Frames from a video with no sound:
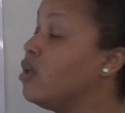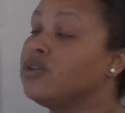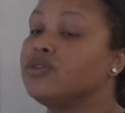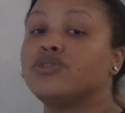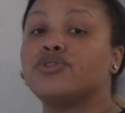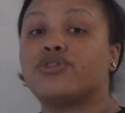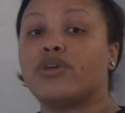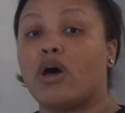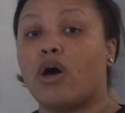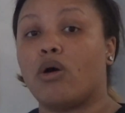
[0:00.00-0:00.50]

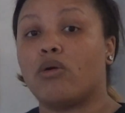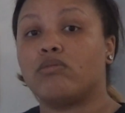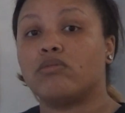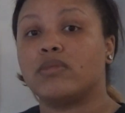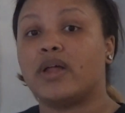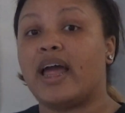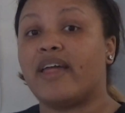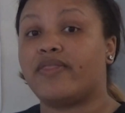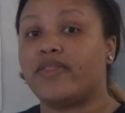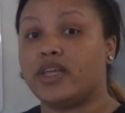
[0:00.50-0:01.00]
So,
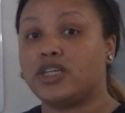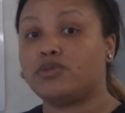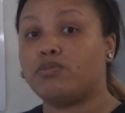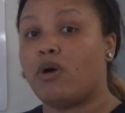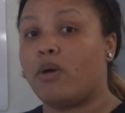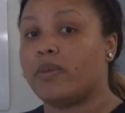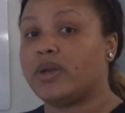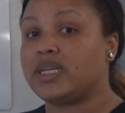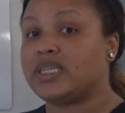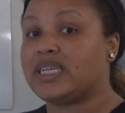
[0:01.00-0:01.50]
at this
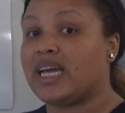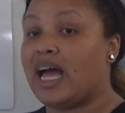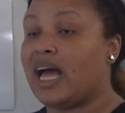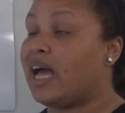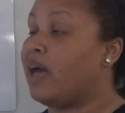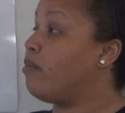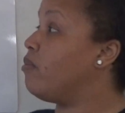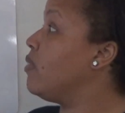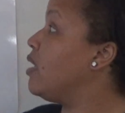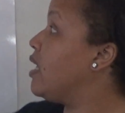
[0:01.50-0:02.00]
moment in
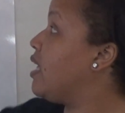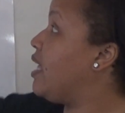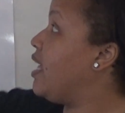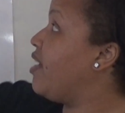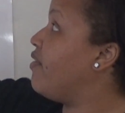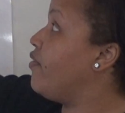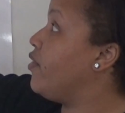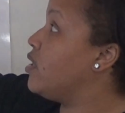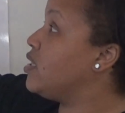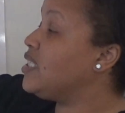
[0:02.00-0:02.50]
time,
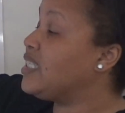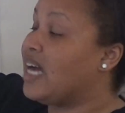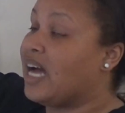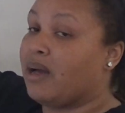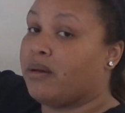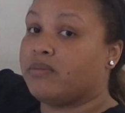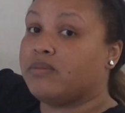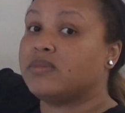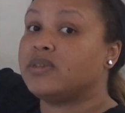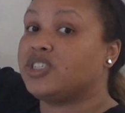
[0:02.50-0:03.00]
give
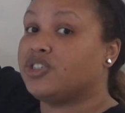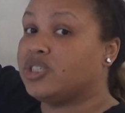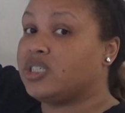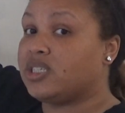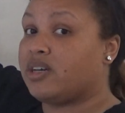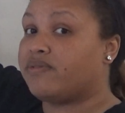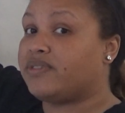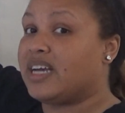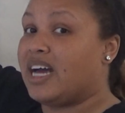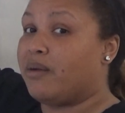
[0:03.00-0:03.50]

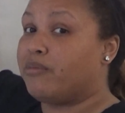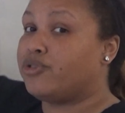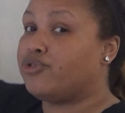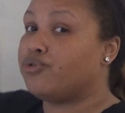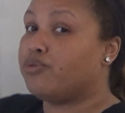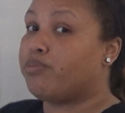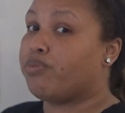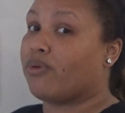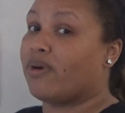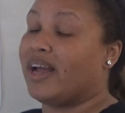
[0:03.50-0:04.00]
yourself time
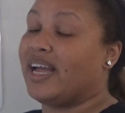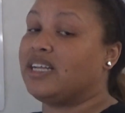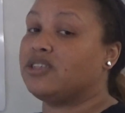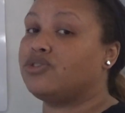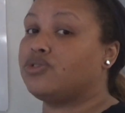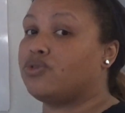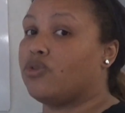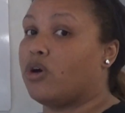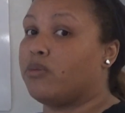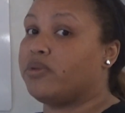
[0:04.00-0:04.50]
to
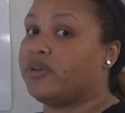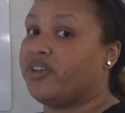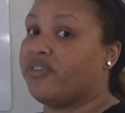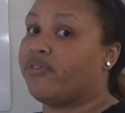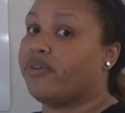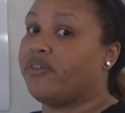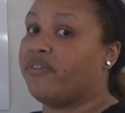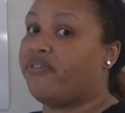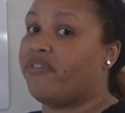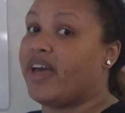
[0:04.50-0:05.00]
brainstorm
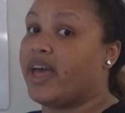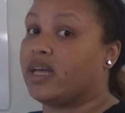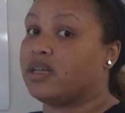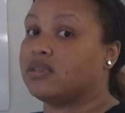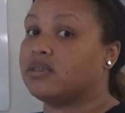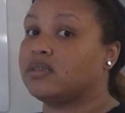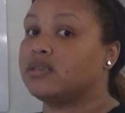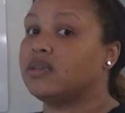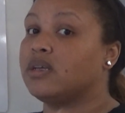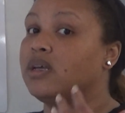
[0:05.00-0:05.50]
different
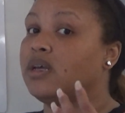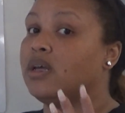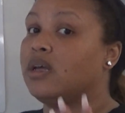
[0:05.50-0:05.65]
effects.